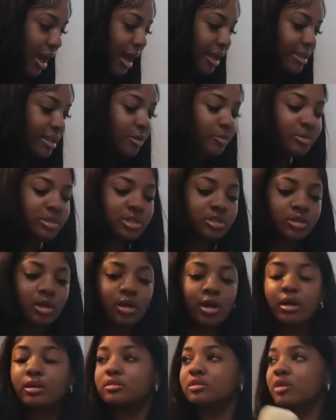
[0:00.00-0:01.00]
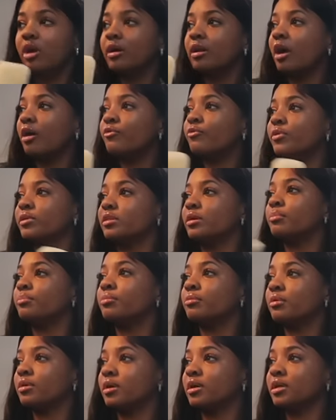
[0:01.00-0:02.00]
I think we should start off with the
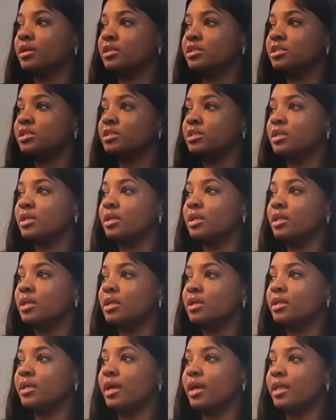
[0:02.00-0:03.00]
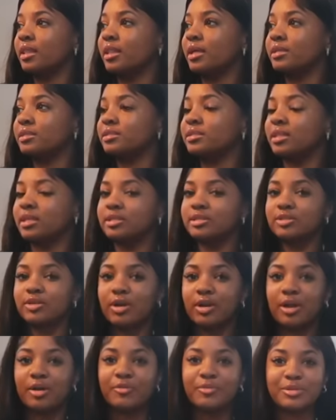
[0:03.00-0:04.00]
brush. Let's
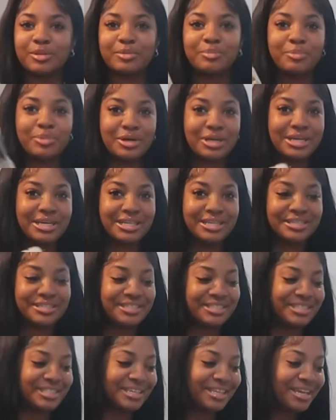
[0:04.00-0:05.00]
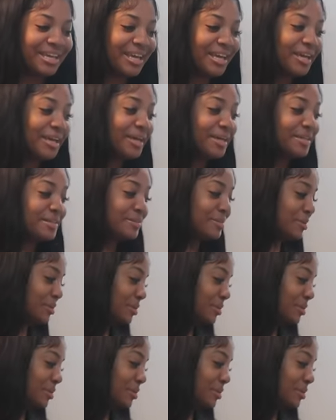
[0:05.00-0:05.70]
start off with the brush and